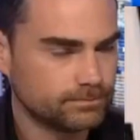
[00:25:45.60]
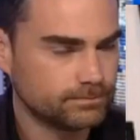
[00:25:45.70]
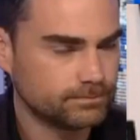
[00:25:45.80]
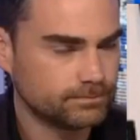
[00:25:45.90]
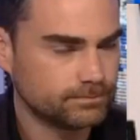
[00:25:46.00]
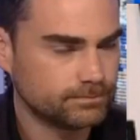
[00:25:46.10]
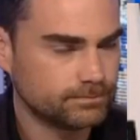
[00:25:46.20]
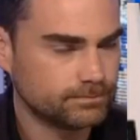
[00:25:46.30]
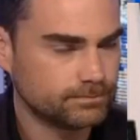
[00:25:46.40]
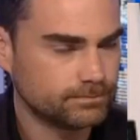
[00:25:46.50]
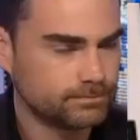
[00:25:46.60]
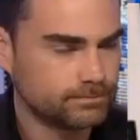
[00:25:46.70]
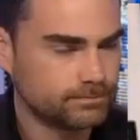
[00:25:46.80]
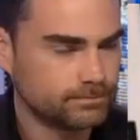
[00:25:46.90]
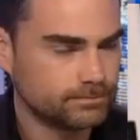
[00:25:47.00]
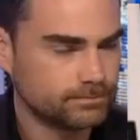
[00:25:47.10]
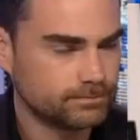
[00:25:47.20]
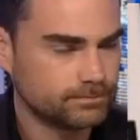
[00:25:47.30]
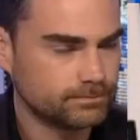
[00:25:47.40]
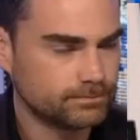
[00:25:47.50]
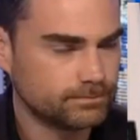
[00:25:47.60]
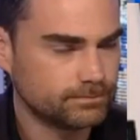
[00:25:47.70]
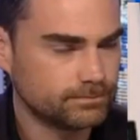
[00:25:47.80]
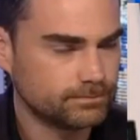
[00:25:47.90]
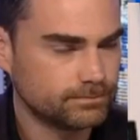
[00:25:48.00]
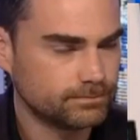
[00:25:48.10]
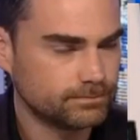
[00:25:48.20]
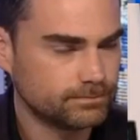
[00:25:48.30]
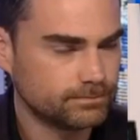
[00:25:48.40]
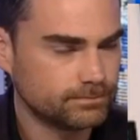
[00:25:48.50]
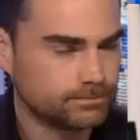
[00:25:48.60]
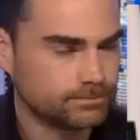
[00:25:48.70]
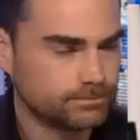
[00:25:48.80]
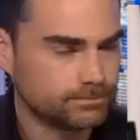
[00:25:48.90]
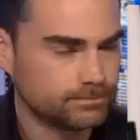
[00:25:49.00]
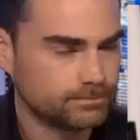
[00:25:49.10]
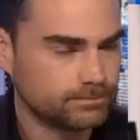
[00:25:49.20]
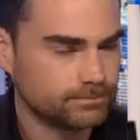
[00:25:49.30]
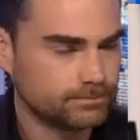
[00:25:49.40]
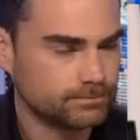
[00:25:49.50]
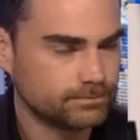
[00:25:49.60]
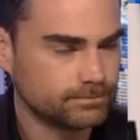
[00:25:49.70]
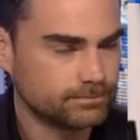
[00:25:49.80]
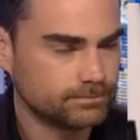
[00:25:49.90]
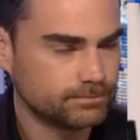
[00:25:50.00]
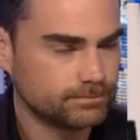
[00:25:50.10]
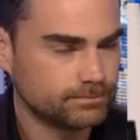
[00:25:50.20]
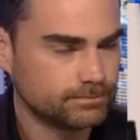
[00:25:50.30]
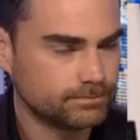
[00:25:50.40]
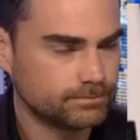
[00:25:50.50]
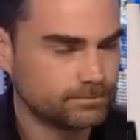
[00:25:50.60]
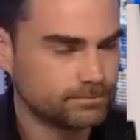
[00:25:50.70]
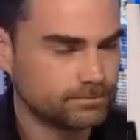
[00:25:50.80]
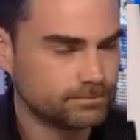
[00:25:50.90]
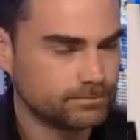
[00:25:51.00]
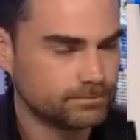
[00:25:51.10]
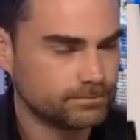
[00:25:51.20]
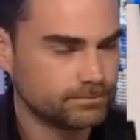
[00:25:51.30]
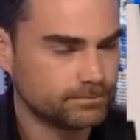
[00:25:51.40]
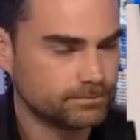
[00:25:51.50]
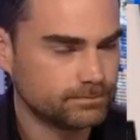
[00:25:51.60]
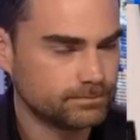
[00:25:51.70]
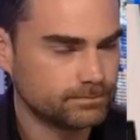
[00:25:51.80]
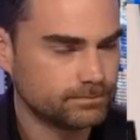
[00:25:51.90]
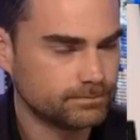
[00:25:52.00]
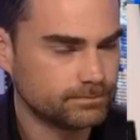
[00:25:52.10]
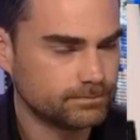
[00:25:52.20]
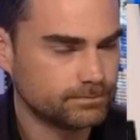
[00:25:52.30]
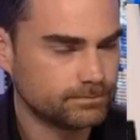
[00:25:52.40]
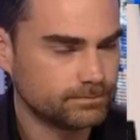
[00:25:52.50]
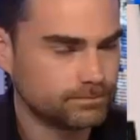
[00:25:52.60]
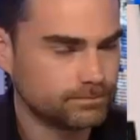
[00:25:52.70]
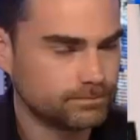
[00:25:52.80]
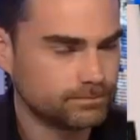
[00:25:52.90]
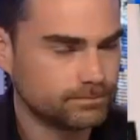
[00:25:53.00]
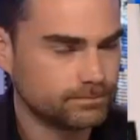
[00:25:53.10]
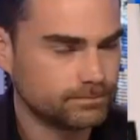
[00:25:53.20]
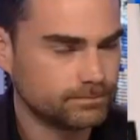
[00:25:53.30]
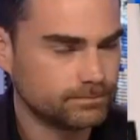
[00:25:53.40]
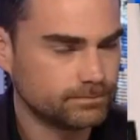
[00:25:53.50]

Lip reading: (not speaking)